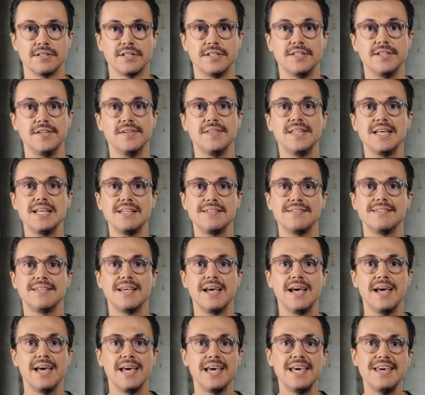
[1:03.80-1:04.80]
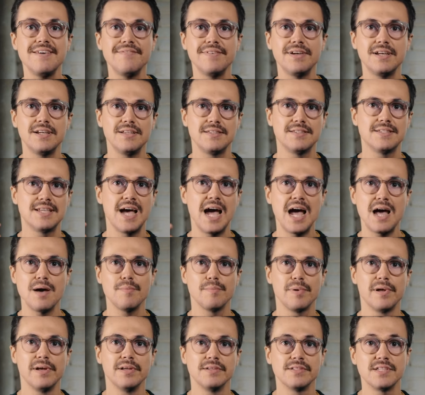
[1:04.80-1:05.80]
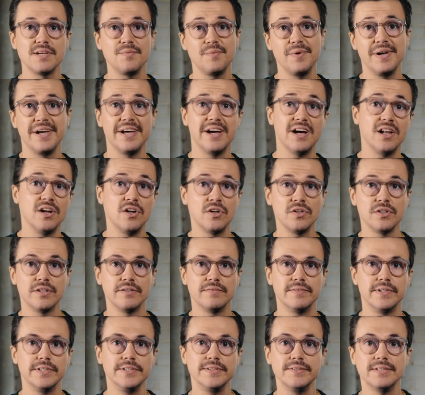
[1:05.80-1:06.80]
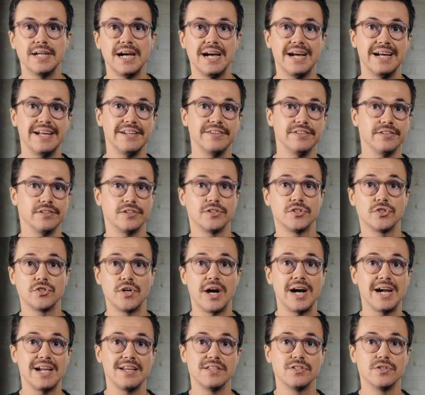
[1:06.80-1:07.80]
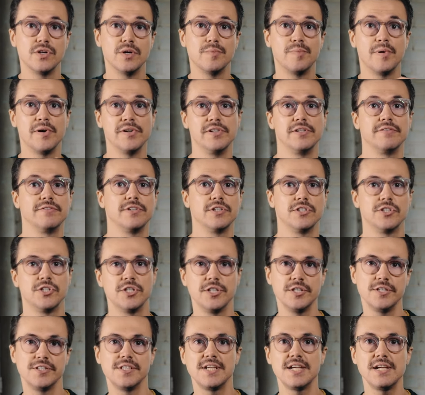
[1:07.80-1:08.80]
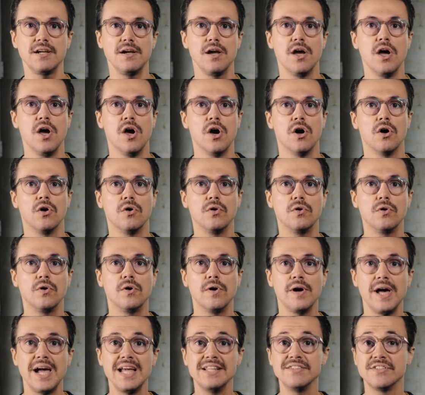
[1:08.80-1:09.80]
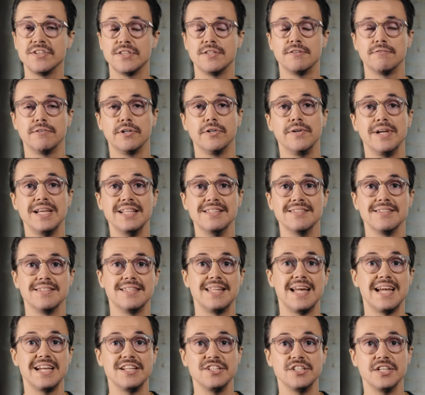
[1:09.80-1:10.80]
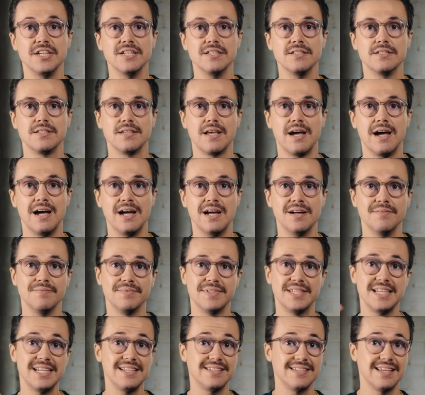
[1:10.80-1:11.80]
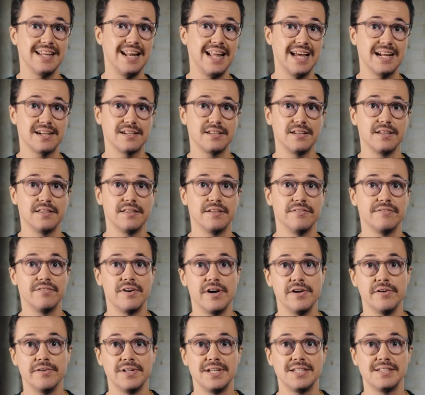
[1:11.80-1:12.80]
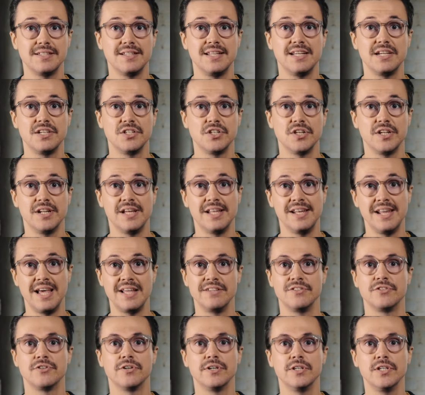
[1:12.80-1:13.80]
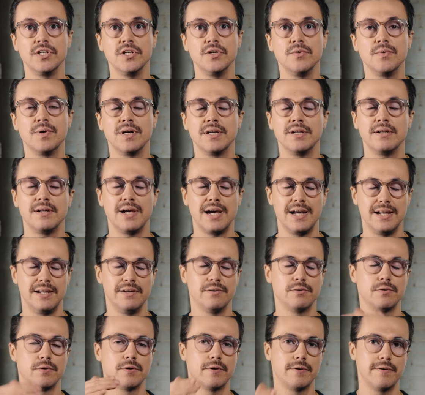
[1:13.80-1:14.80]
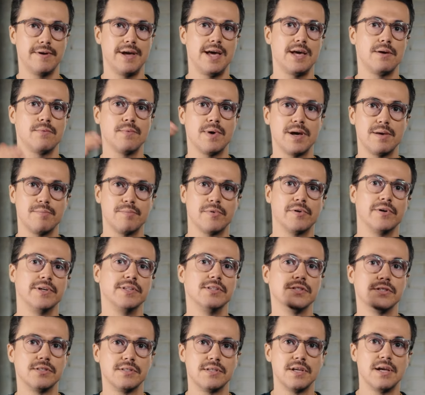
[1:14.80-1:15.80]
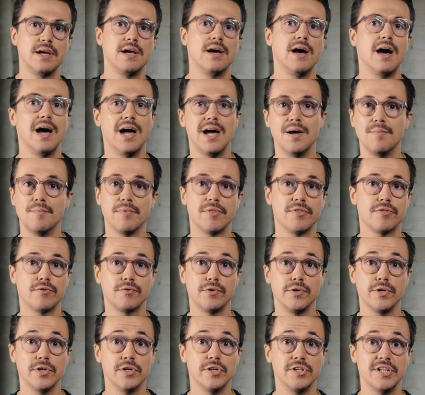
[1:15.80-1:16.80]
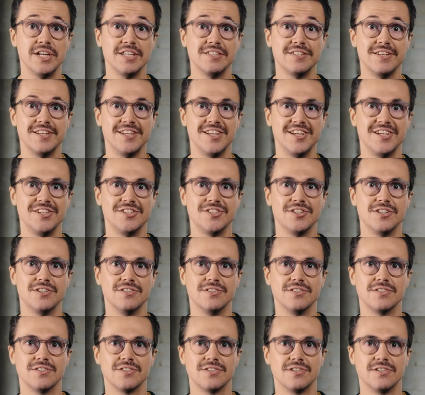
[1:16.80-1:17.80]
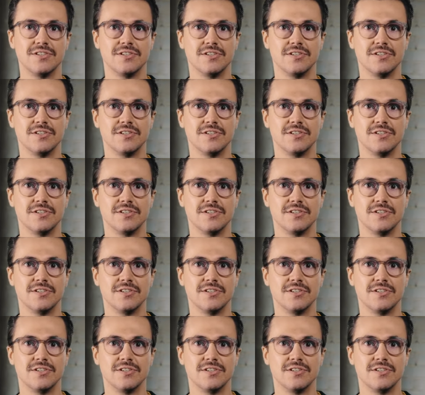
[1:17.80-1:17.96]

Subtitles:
To do this, either tap somewhere along the route and drag it to a point of your choosing, or enter the route in stages, deselect the final destination and enter a new one, and it will create waypoints through your destinations.